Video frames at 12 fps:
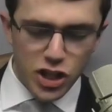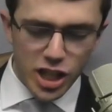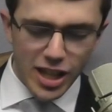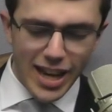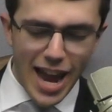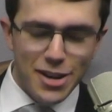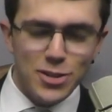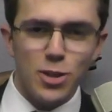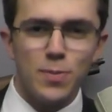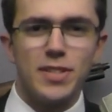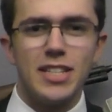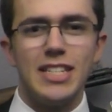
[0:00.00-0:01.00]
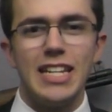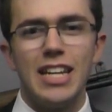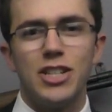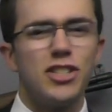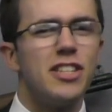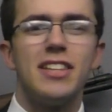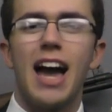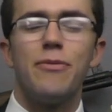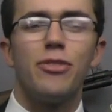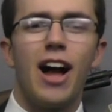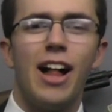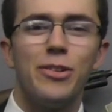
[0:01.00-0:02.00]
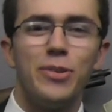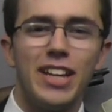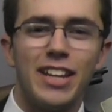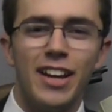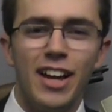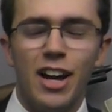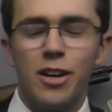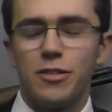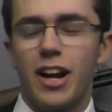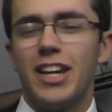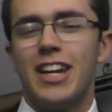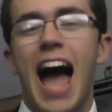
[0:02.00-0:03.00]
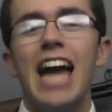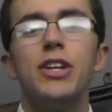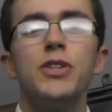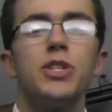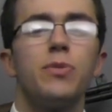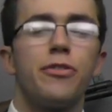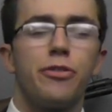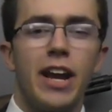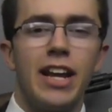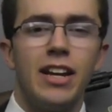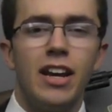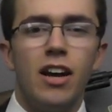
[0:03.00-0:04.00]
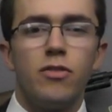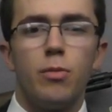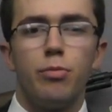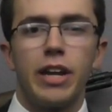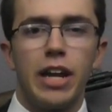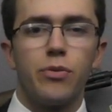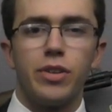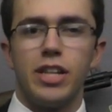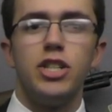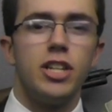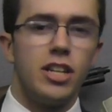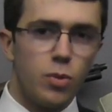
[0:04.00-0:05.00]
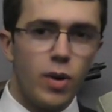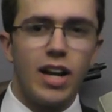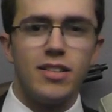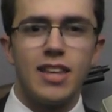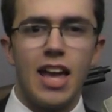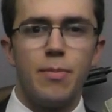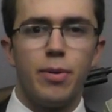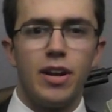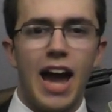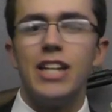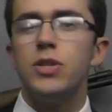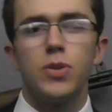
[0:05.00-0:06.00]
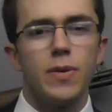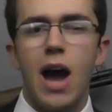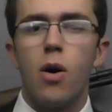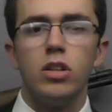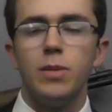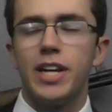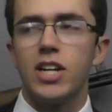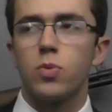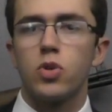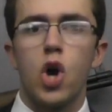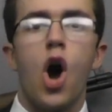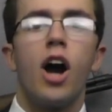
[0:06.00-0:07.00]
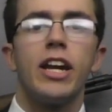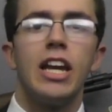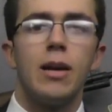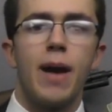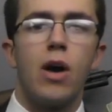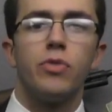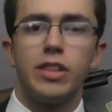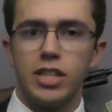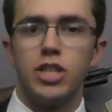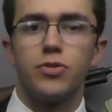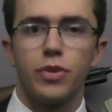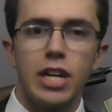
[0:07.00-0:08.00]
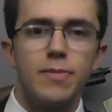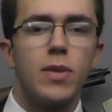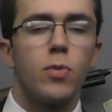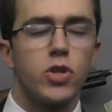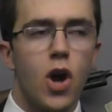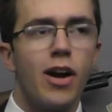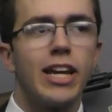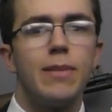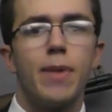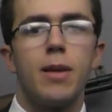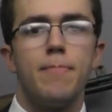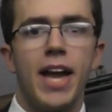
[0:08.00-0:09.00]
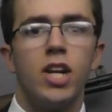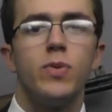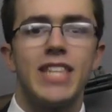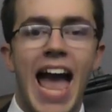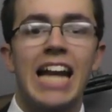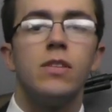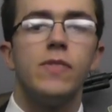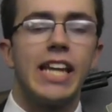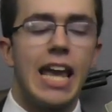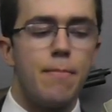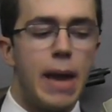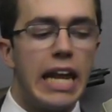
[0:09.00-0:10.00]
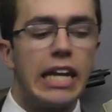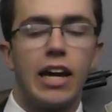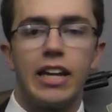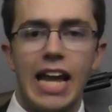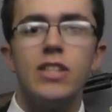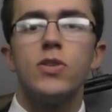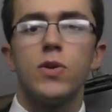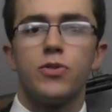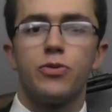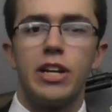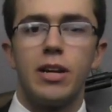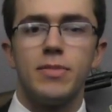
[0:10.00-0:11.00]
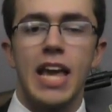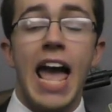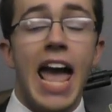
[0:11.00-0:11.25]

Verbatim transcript: chilling excerpts indeed, just in time for Halloween, right? And I usually refrain from bringing religion into what I say, but I do so now only because we're talking about religious freedoms and we're talking about a man who is actively campaigning against those freedoms